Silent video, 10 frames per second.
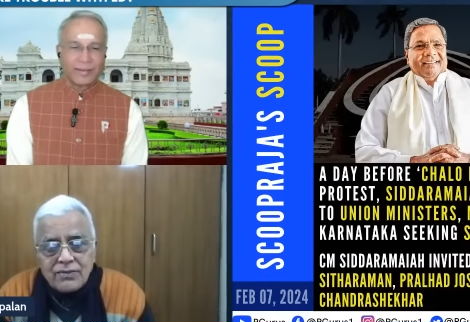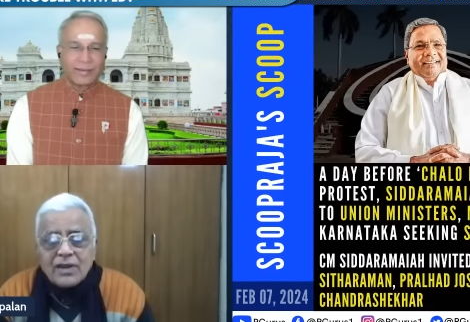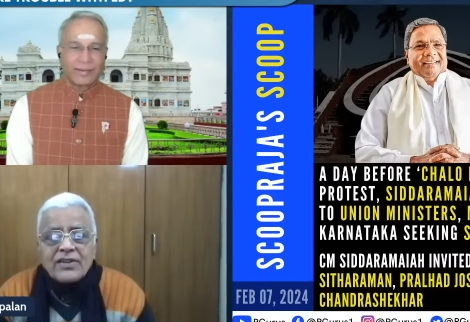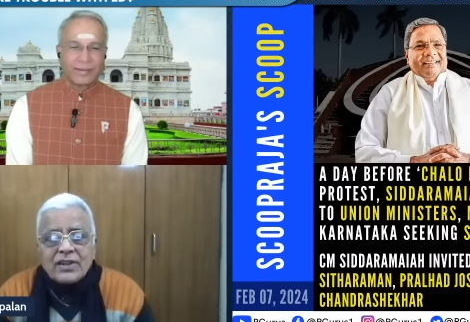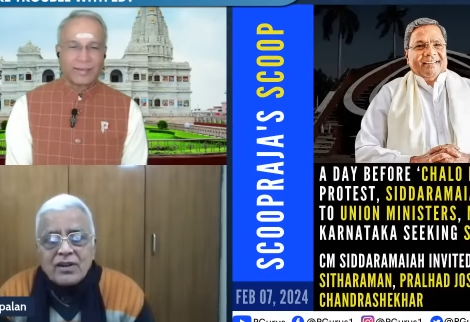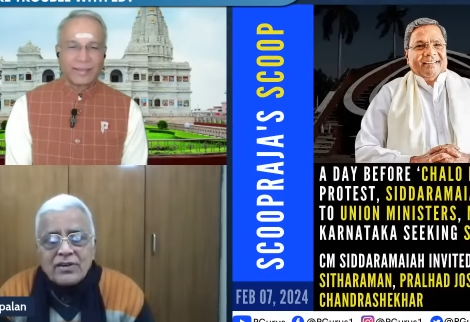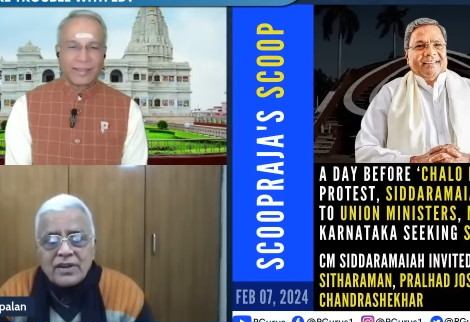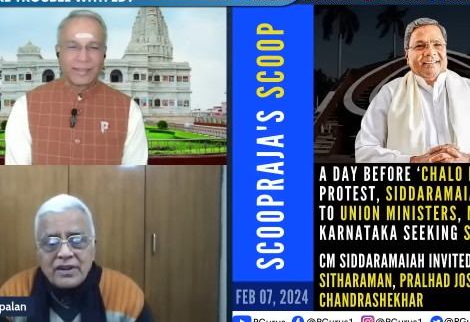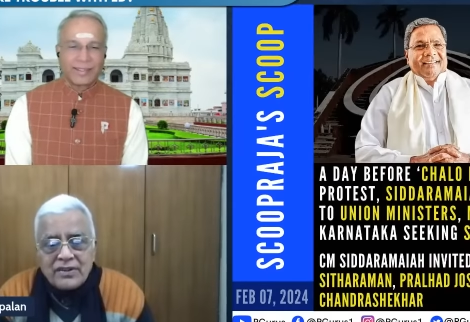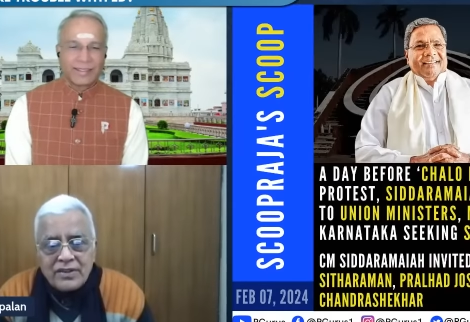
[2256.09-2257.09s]
Speaker 1: What is the
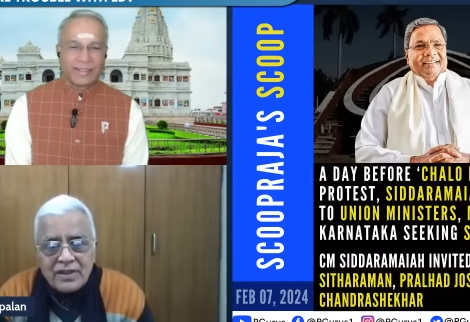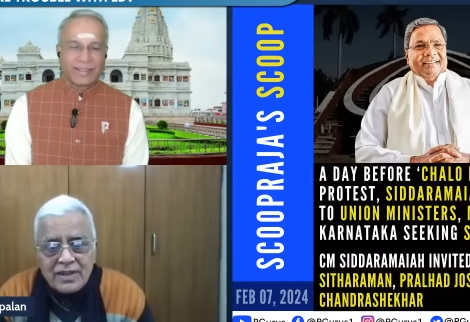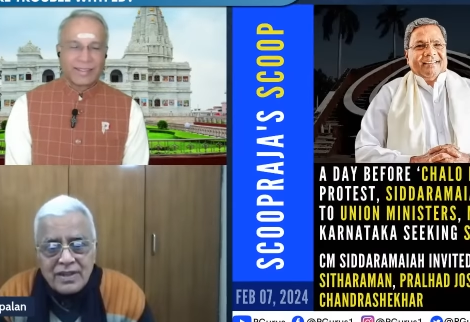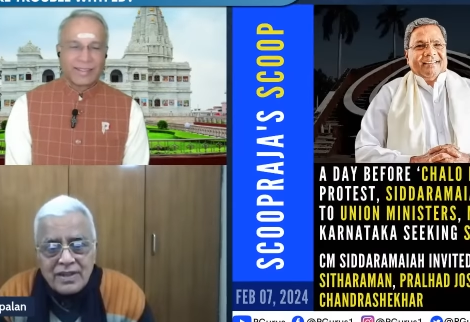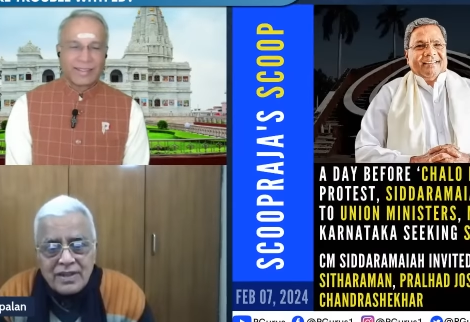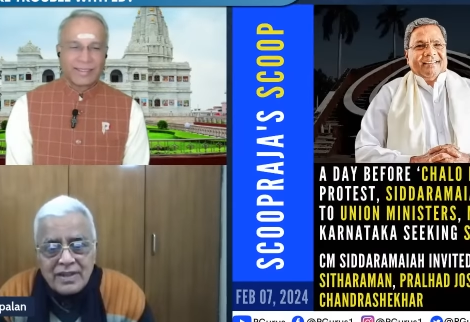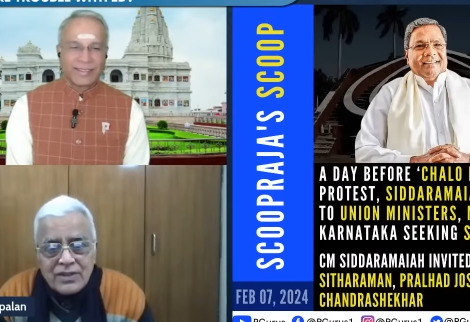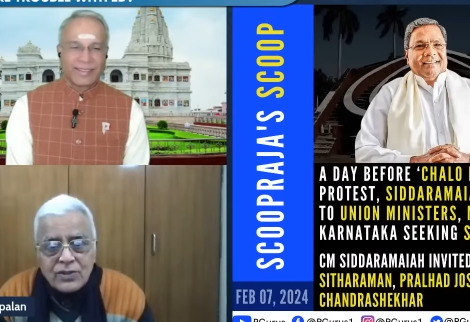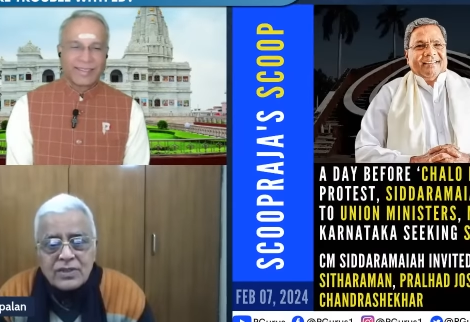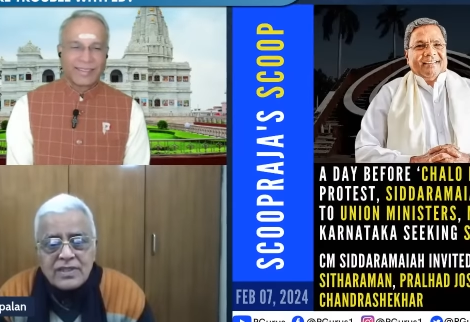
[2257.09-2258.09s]
contradiction?
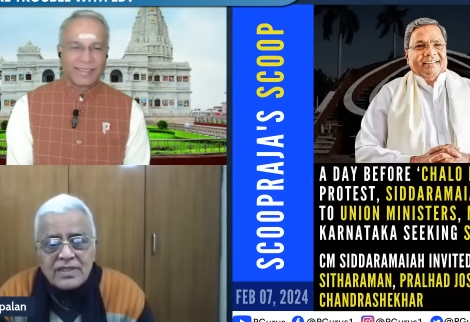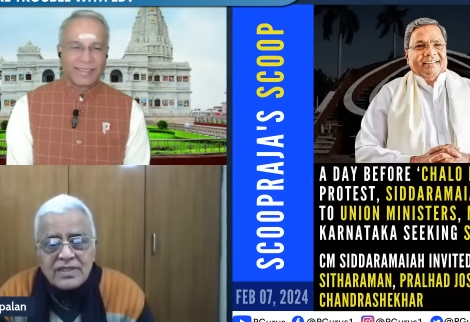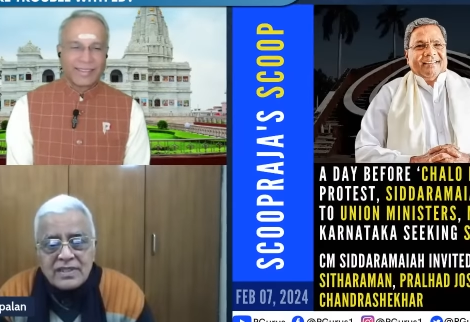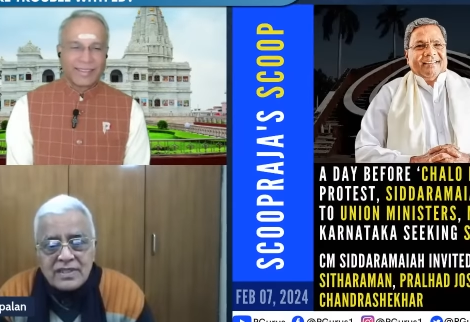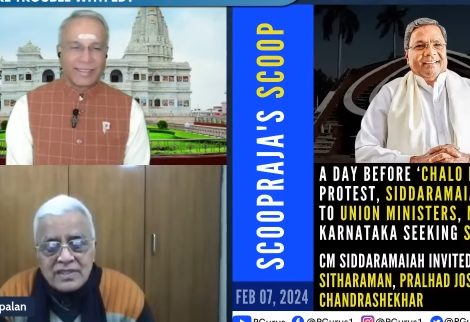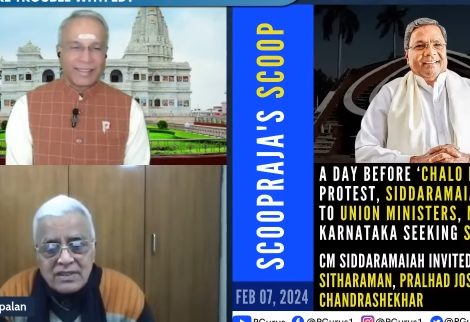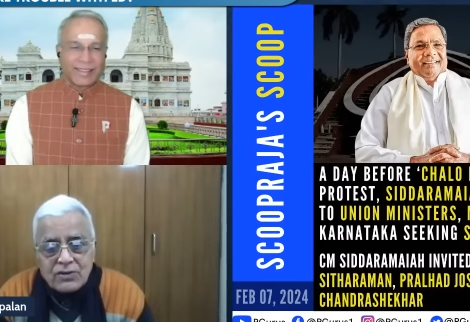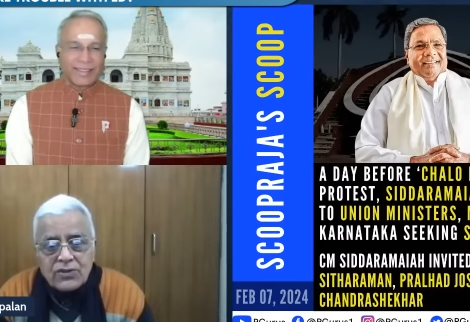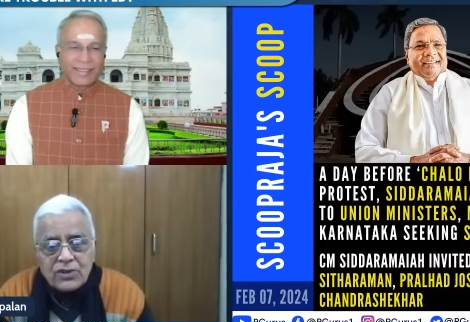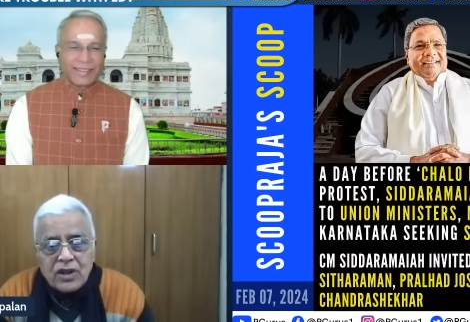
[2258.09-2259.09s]
So
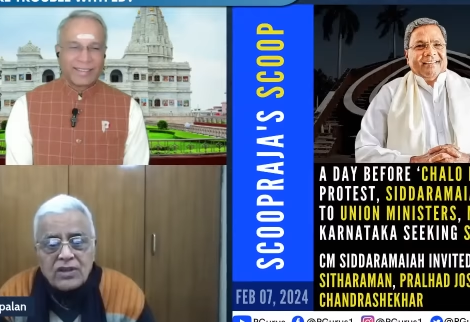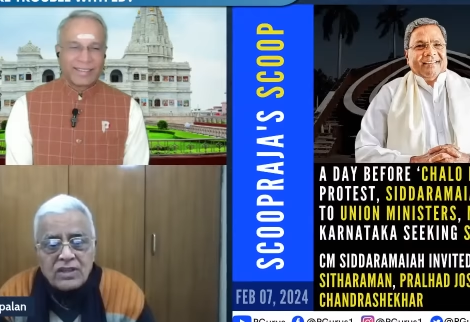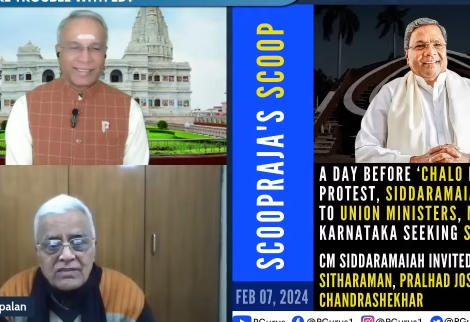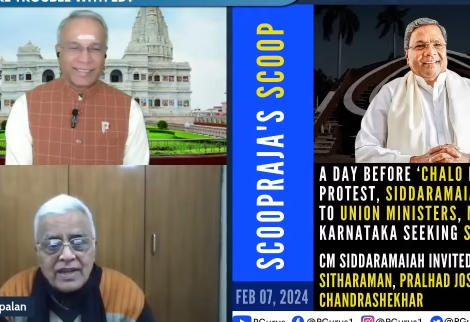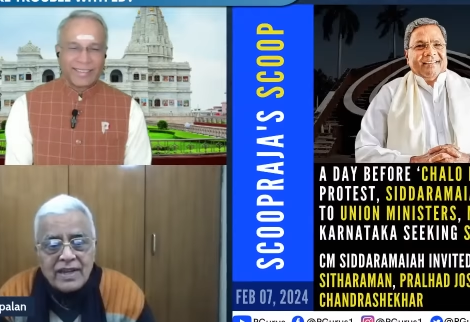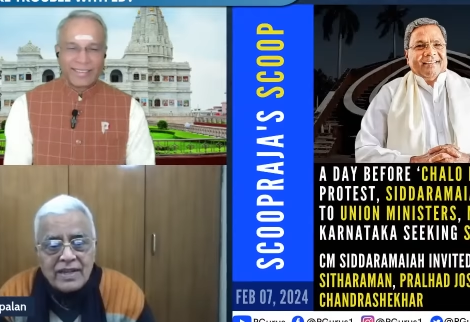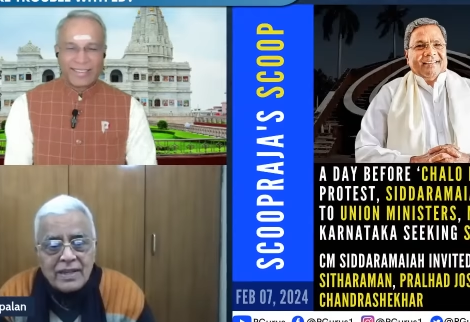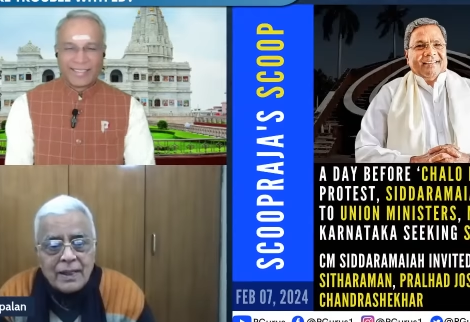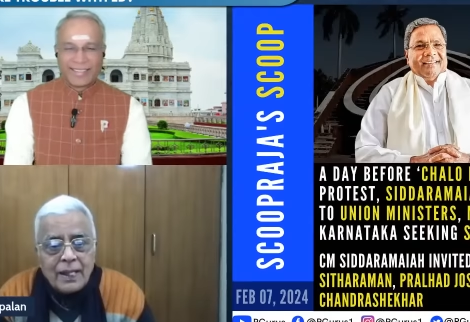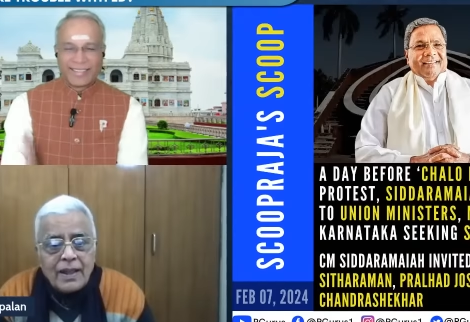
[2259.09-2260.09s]
South North divide
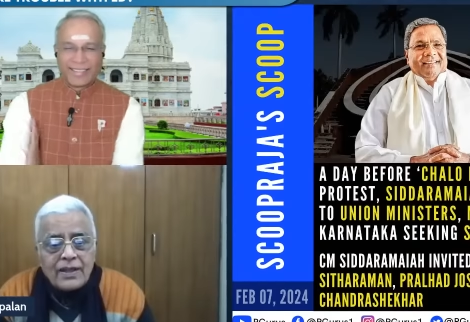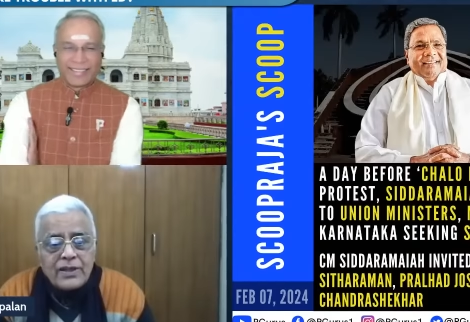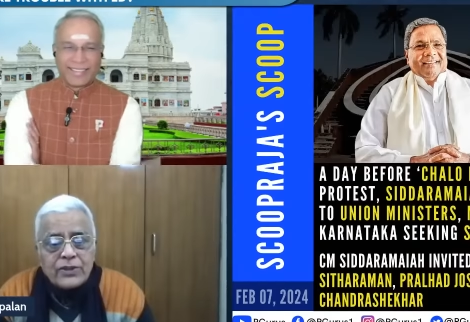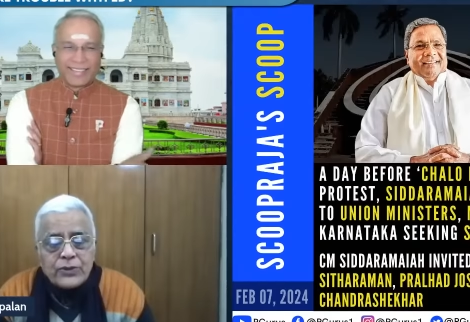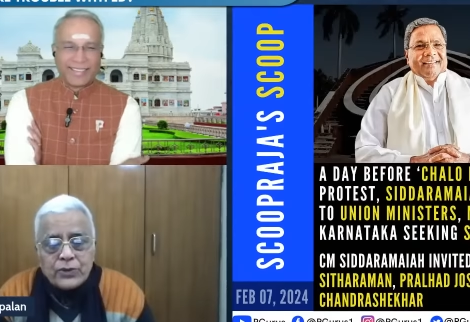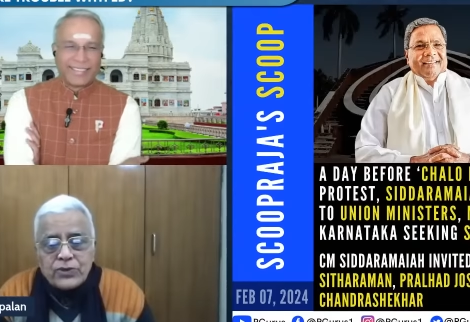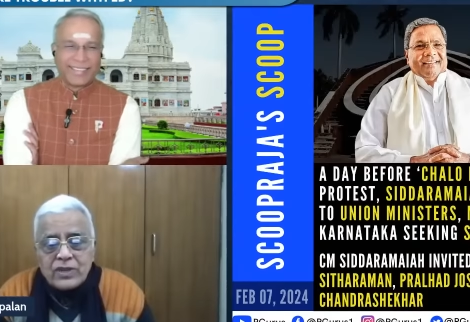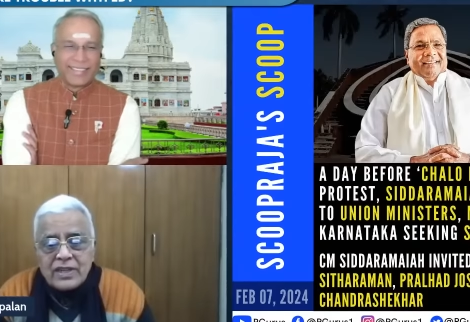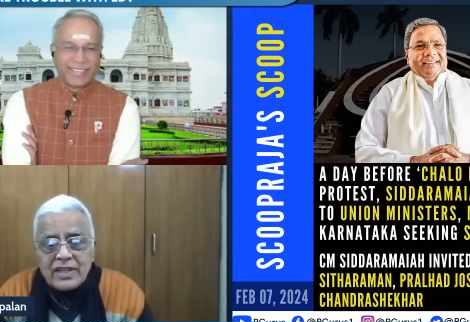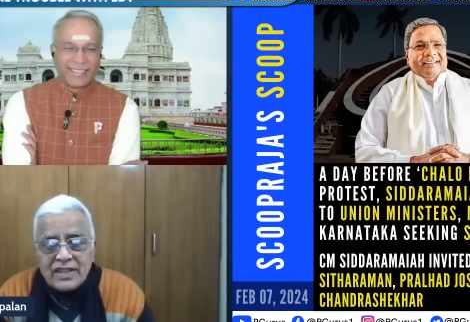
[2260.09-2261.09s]
is
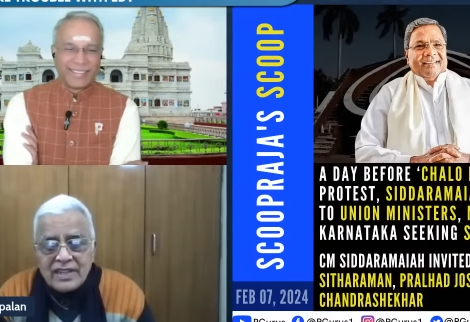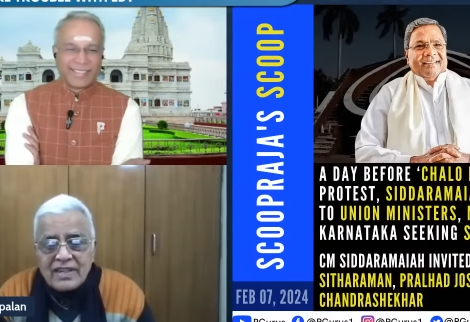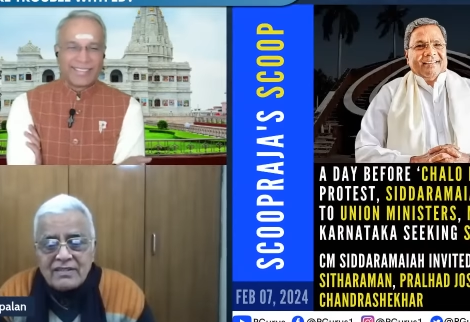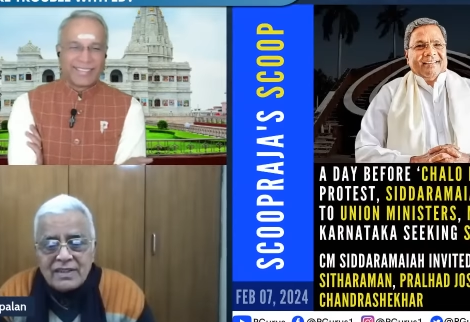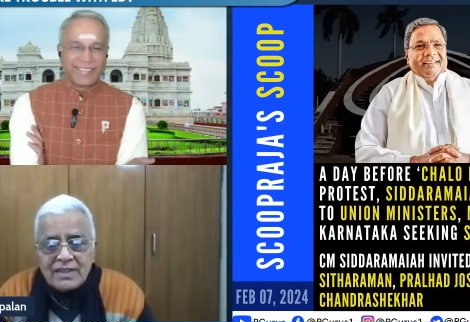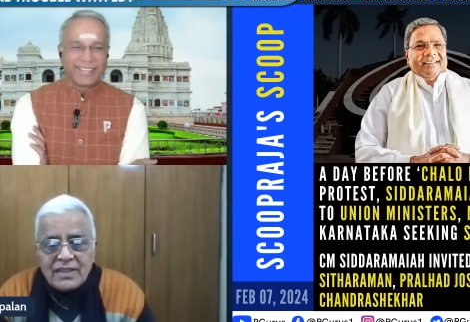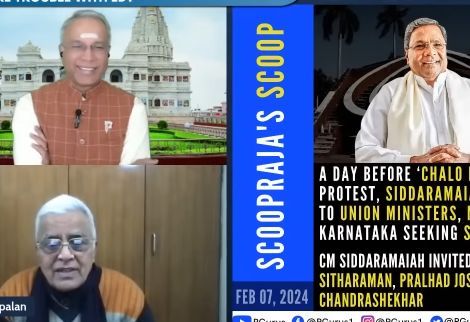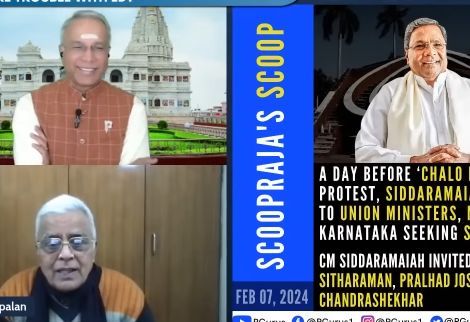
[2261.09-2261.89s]
totally irrelevant.